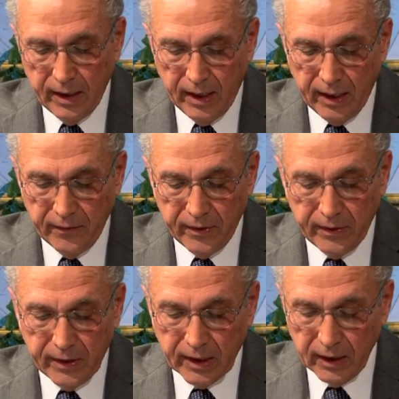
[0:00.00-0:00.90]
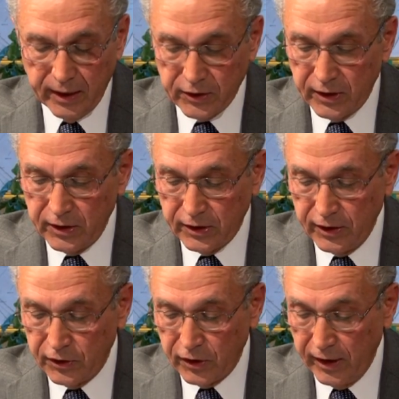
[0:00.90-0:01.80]
Right. The collections
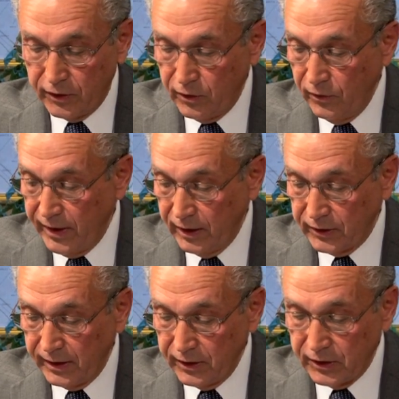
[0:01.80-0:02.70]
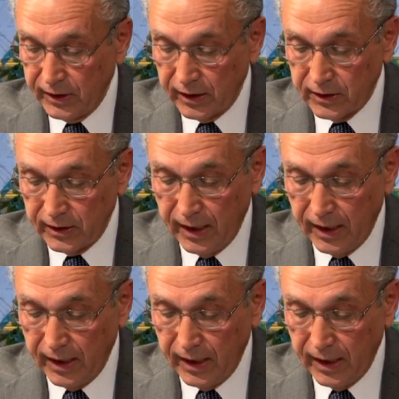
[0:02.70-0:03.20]
since 2006